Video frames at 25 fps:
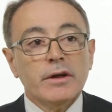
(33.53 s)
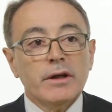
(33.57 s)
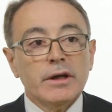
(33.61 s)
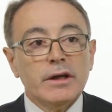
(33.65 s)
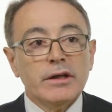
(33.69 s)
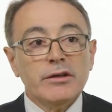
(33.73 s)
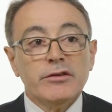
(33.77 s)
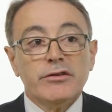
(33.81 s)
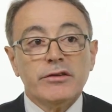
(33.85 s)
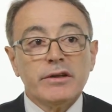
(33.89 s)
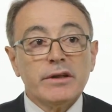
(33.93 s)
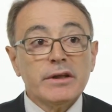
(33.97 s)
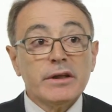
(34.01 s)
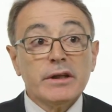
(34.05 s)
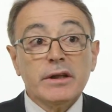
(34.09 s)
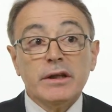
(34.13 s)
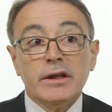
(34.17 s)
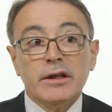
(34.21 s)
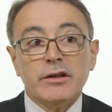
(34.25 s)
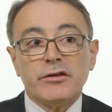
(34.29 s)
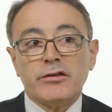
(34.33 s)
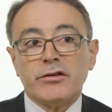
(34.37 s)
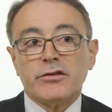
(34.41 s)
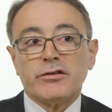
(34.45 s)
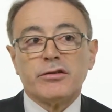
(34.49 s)
In Sydney,
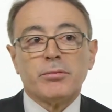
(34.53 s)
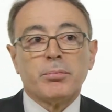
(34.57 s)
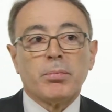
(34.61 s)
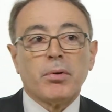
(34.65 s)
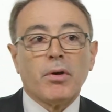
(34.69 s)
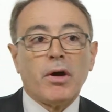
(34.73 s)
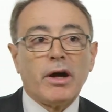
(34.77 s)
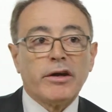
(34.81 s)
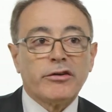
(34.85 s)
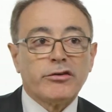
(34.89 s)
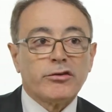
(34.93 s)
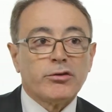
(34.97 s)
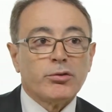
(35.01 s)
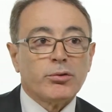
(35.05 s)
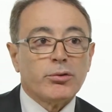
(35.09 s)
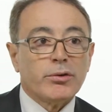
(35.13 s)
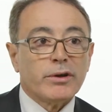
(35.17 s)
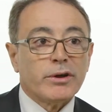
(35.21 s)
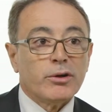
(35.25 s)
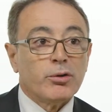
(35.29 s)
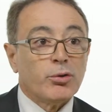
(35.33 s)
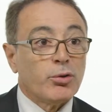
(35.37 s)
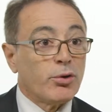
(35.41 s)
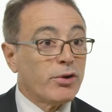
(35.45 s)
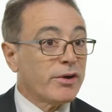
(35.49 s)
it's a supply
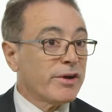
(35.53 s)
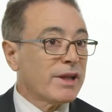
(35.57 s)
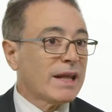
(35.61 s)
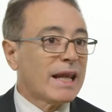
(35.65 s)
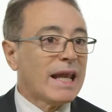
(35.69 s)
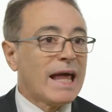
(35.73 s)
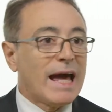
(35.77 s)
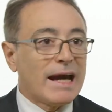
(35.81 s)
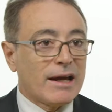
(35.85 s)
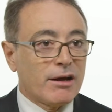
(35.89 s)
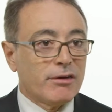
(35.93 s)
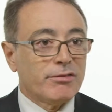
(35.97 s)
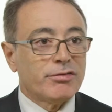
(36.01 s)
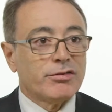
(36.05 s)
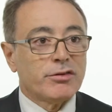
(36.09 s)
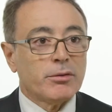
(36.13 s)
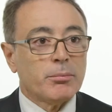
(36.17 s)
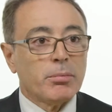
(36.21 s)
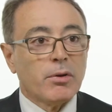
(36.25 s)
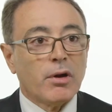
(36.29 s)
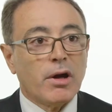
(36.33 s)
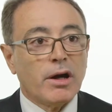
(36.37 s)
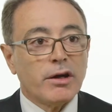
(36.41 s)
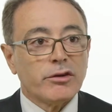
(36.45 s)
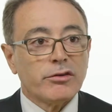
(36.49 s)
story or a lack of
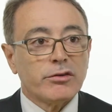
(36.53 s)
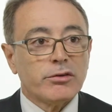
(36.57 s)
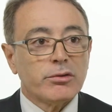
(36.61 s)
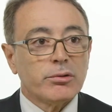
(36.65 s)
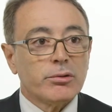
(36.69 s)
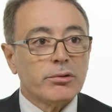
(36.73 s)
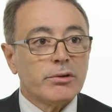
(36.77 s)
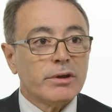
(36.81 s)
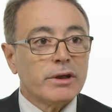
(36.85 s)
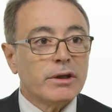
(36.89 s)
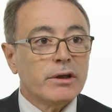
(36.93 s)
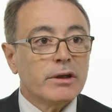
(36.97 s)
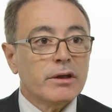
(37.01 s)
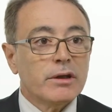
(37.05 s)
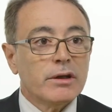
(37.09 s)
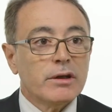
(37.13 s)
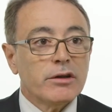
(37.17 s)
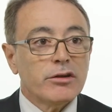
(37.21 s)
supply story.